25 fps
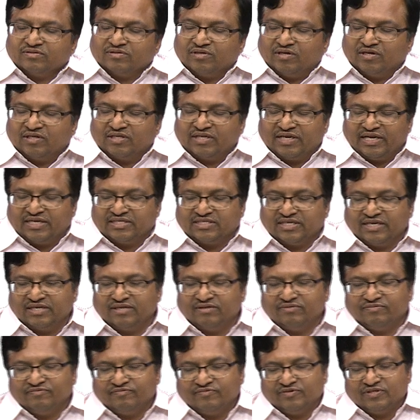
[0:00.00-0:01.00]
On the right
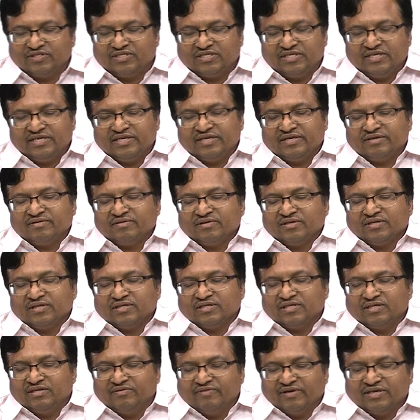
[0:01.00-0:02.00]
side we see a
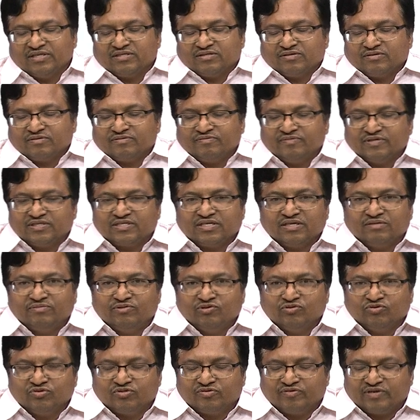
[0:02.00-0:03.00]
device which can
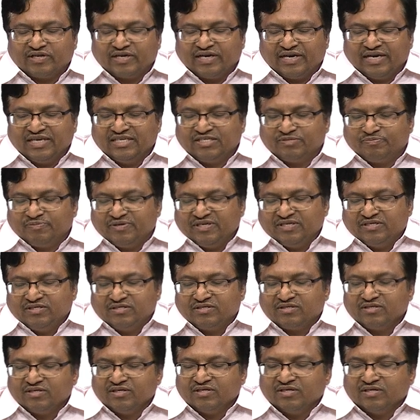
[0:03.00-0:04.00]
be used for a high
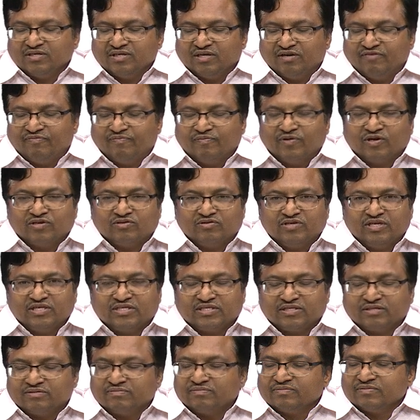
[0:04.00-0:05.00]
speed of
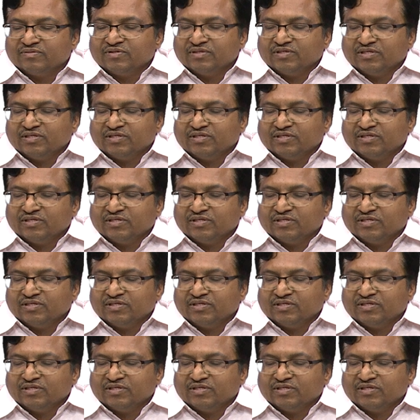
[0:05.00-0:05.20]
modulation.